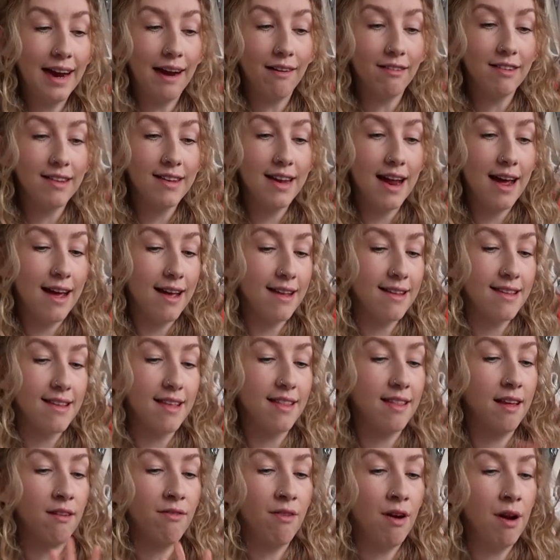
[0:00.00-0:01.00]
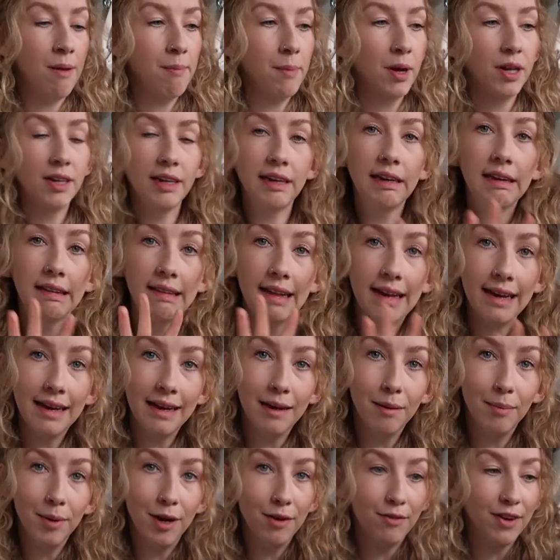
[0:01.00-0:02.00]
downstairs. They're very muddy. They
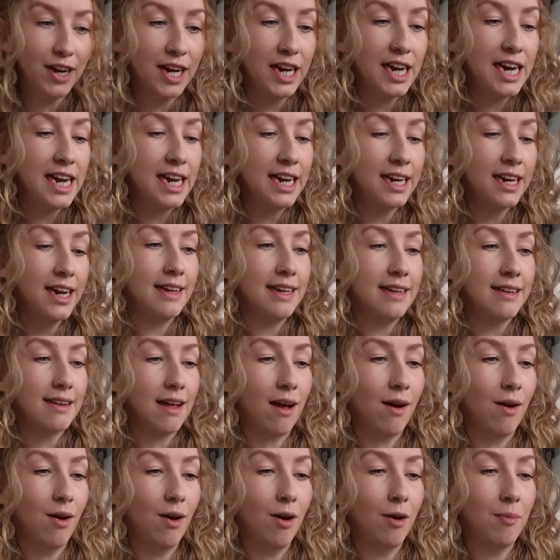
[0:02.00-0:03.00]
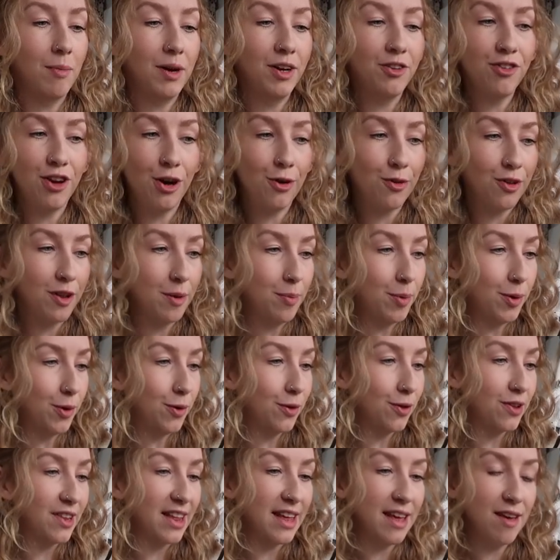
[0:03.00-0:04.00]
need a bit of a clean. These are my Chelsea
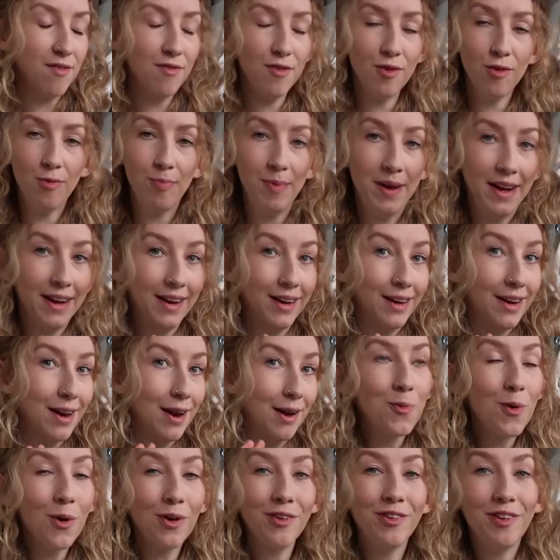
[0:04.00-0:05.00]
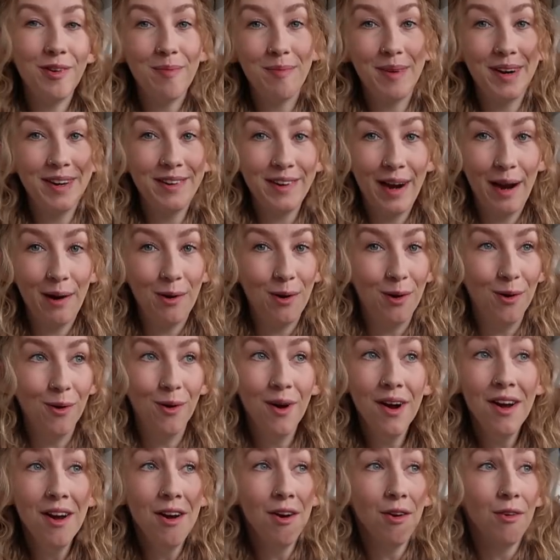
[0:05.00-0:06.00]
boots. If you've been watching my
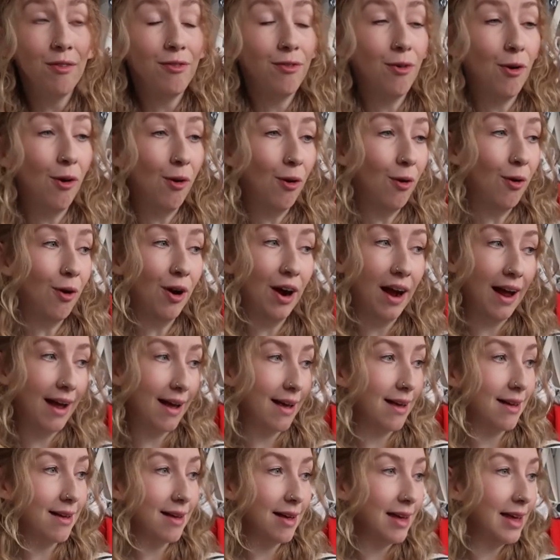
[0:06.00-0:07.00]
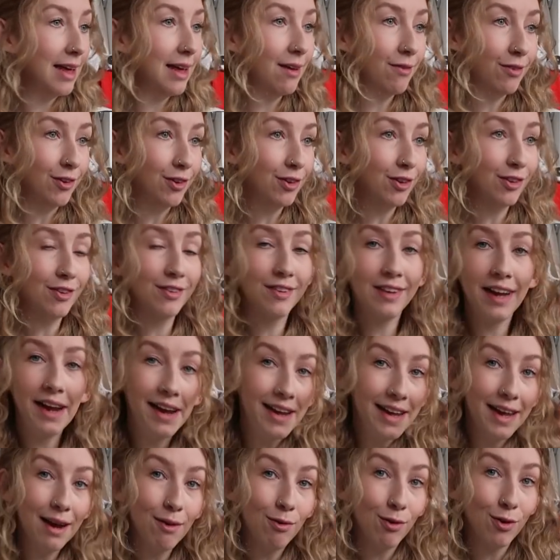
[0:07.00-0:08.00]
channel for even just a
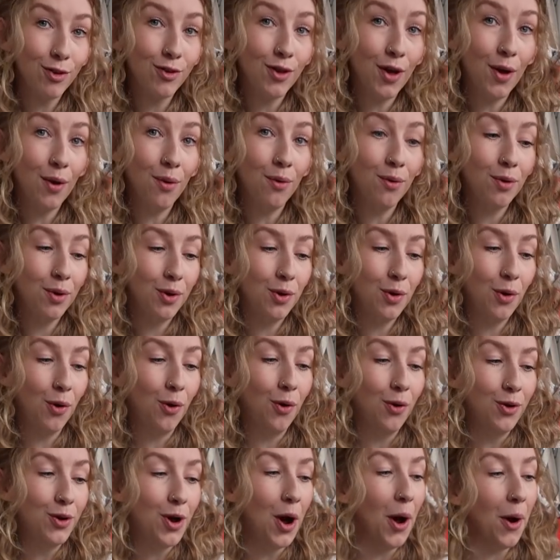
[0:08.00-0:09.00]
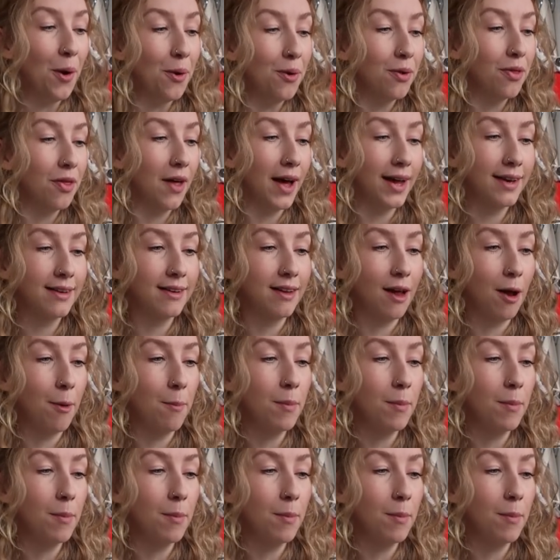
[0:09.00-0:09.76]
year or so, you'll know that